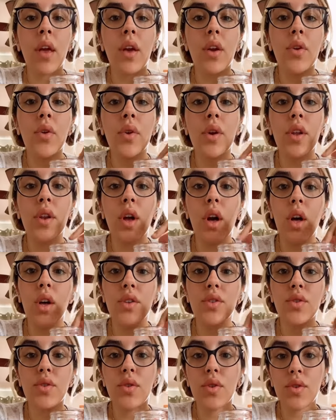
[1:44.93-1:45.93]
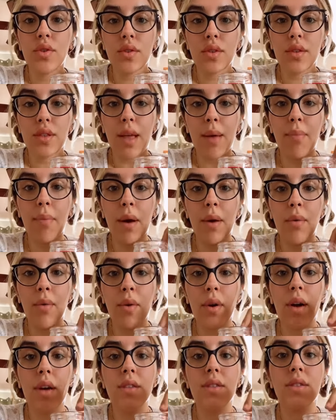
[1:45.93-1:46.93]
You can also use a
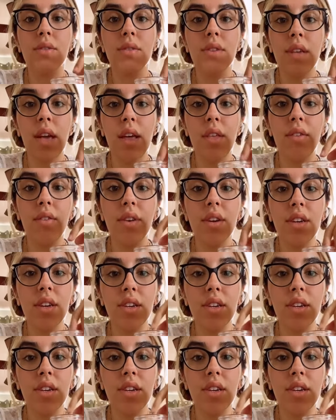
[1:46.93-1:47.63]
tapaboca together in